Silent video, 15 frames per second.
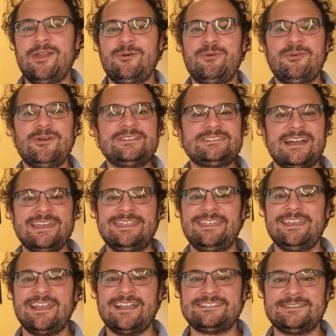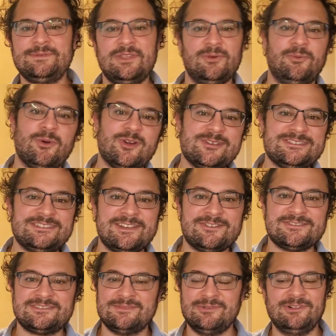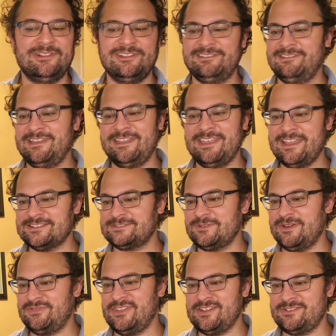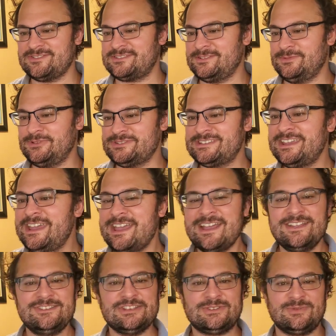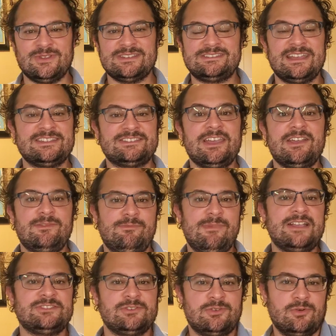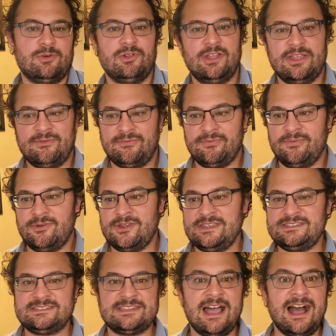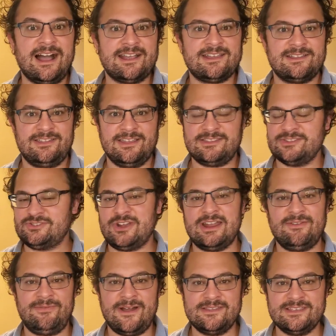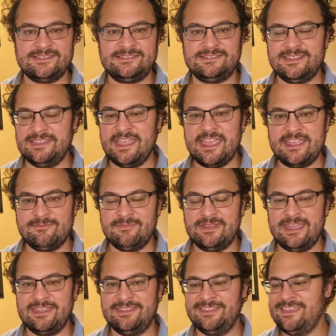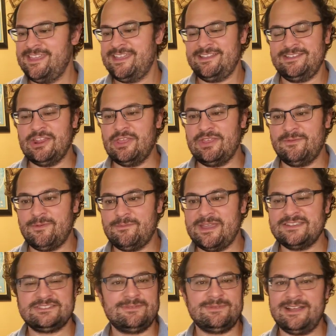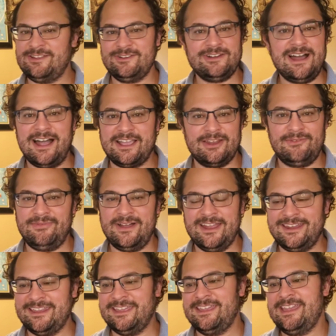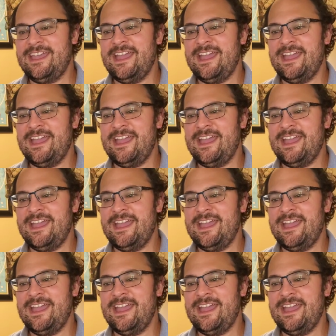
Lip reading: which I think has to be the worst ticker symbol in the history of ticker symbols. Just for the sense, imagine Googling free stock, like to try to find the name and the information about it. You're not going to find it.